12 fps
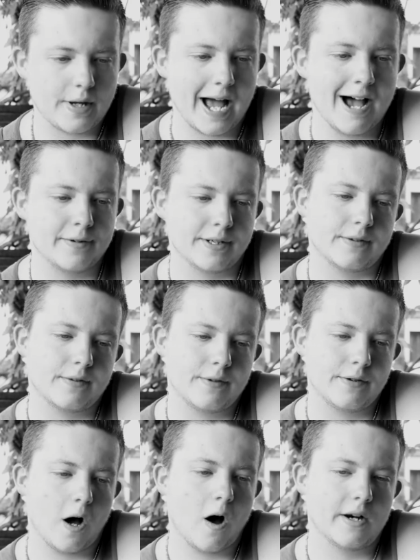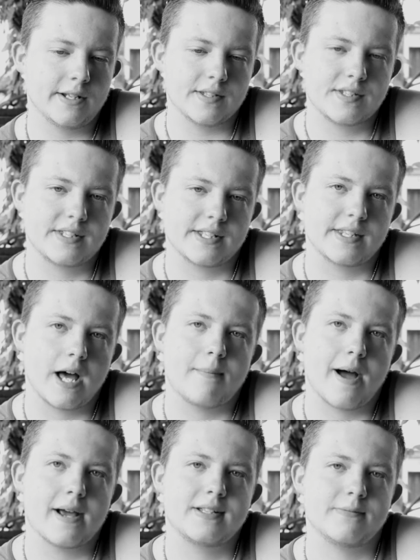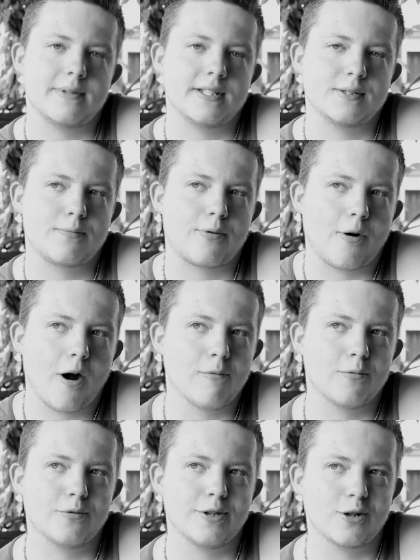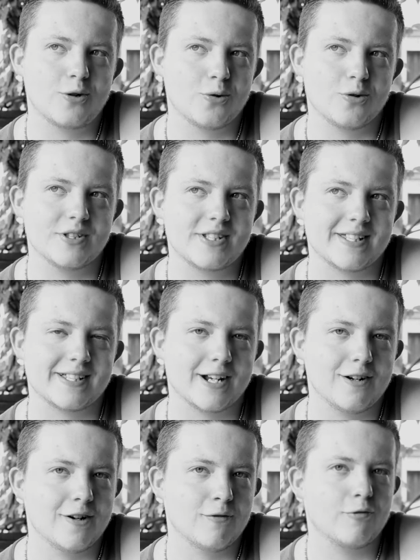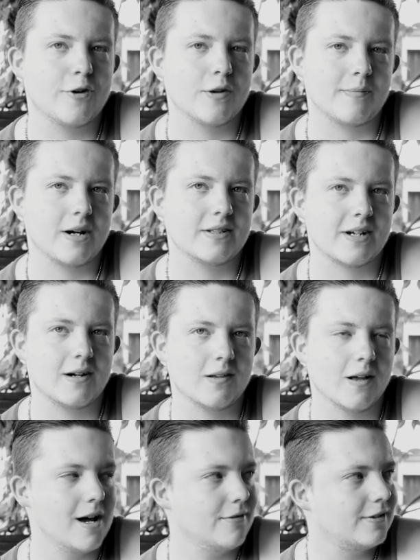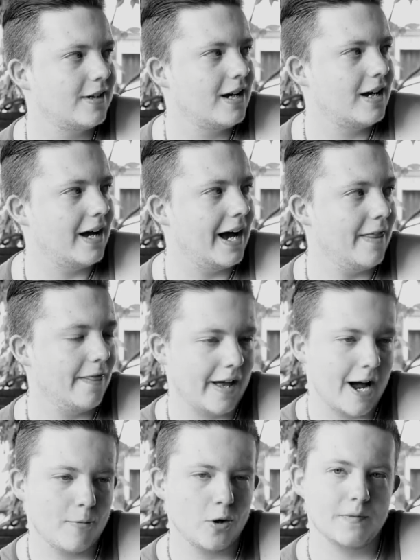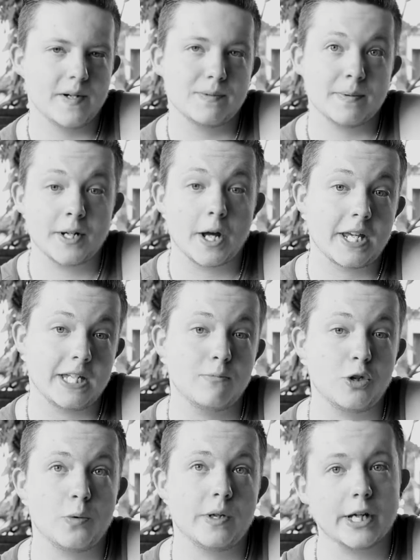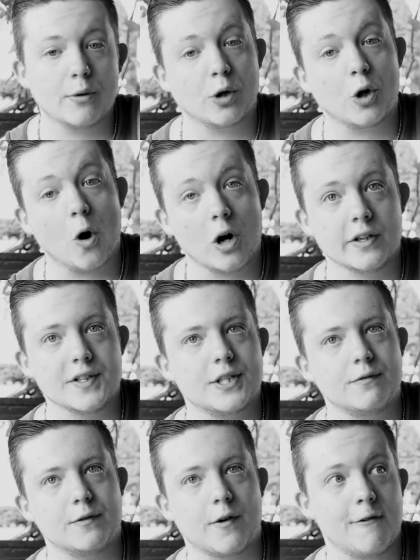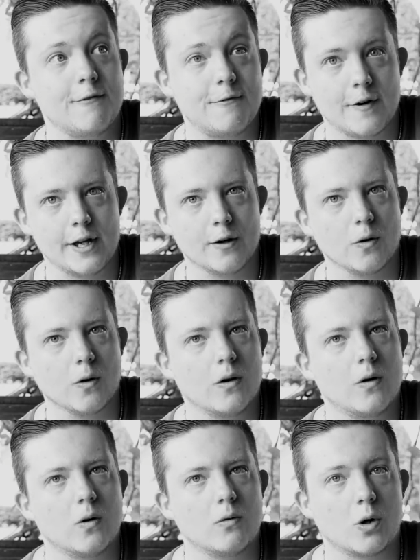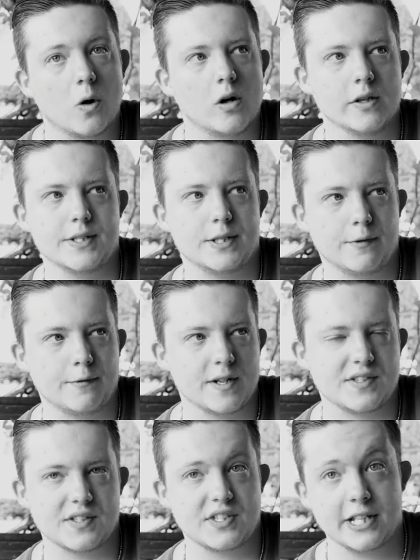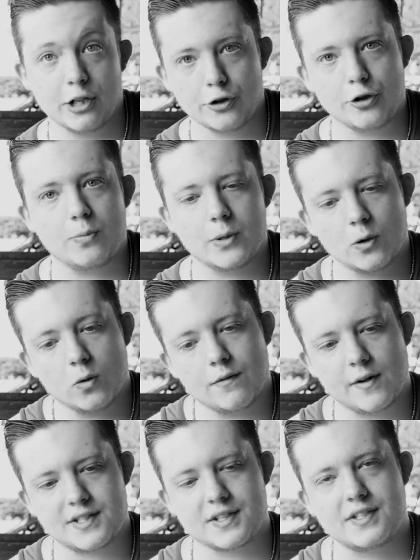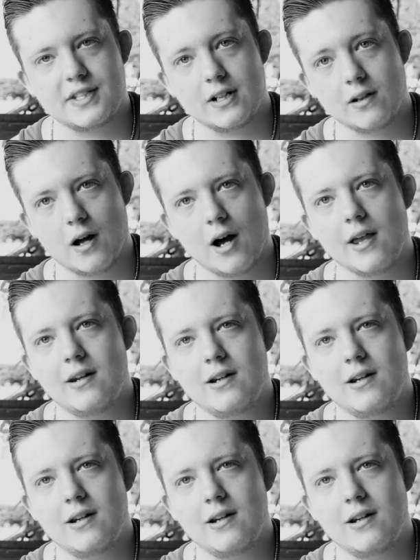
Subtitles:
having the audience sing that back to me is probably the coolest thing that I've ever felt in my entire life. And that motivates me to keep doing it regardless of if I fail or regardless of if I succeed a little bit or if I succeed a lot.